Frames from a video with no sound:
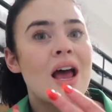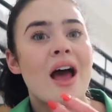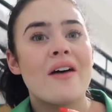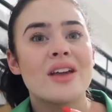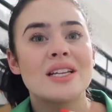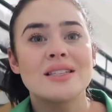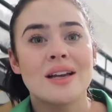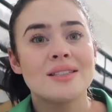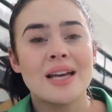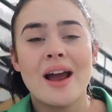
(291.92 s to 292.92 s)
And then
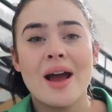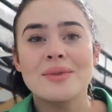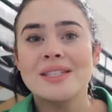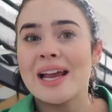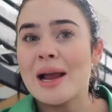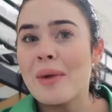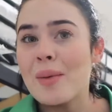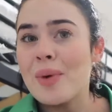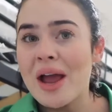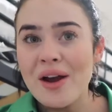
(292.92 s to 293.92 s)
Sunday I'm seeing
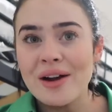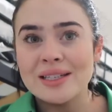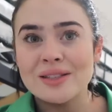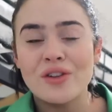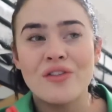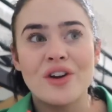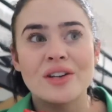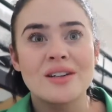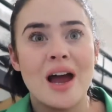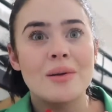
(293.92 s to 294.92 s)
my parents for the
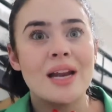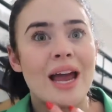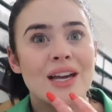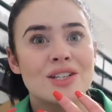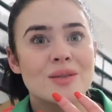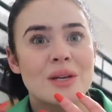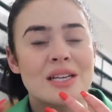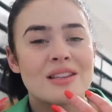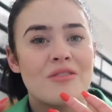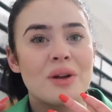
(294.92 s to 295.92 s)
first time in ages
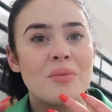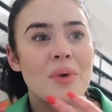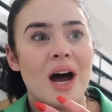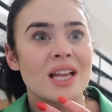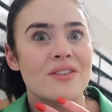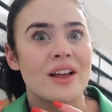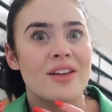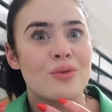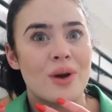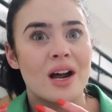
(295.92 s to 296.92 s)
because they've been in Bali for
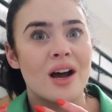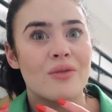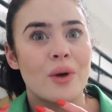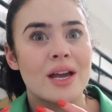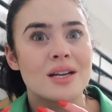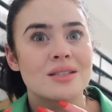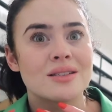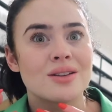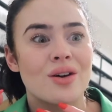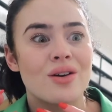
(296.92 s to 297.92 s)
like three and a half weeks.
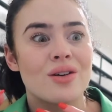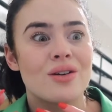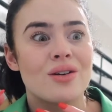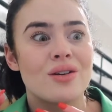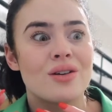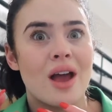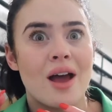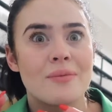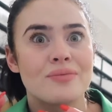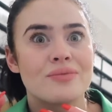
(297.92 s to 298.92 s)
So yeah,
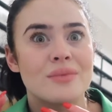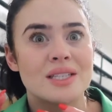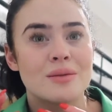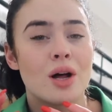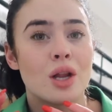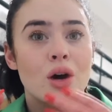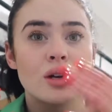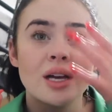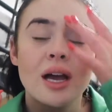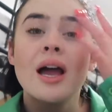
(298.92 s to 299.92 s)
miss them a lot.